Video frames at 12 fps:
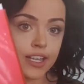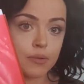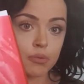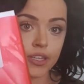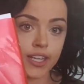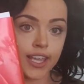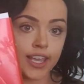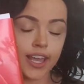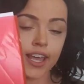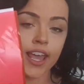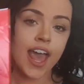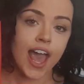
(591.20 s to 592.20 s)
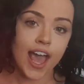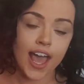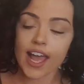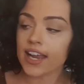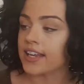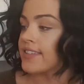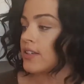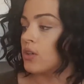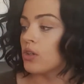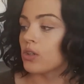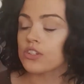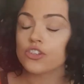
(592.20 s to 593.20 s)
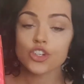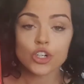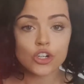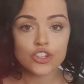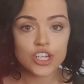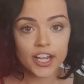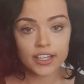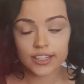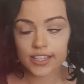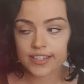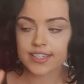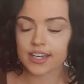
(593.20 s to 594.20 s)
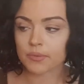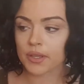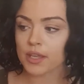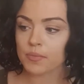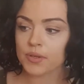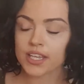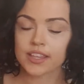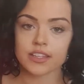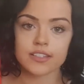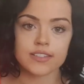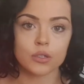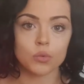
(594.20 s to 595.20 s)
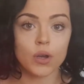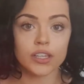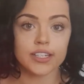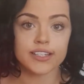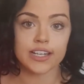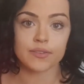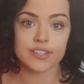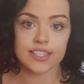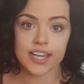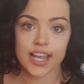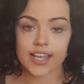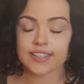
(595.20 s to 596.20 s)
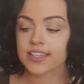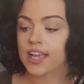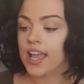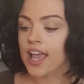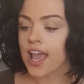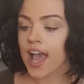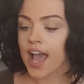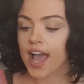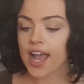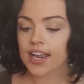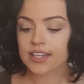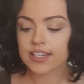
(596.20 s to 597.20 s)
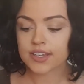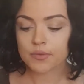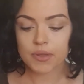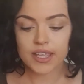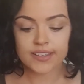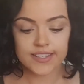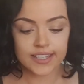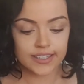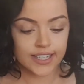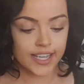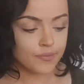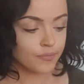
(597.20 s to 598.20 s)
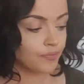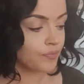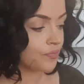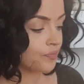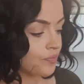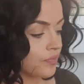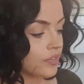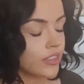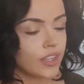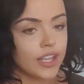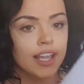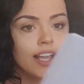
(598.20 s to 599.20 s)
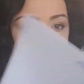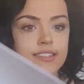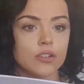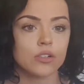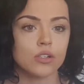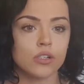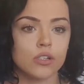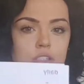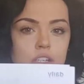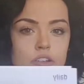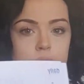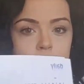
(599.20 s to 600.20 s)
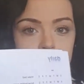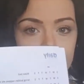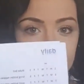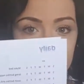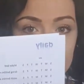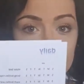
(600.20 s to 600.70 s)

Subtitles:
label here and it's called Chore Checklist, and I'm keeping it in this little wallet downstairs. And basically, it has all of my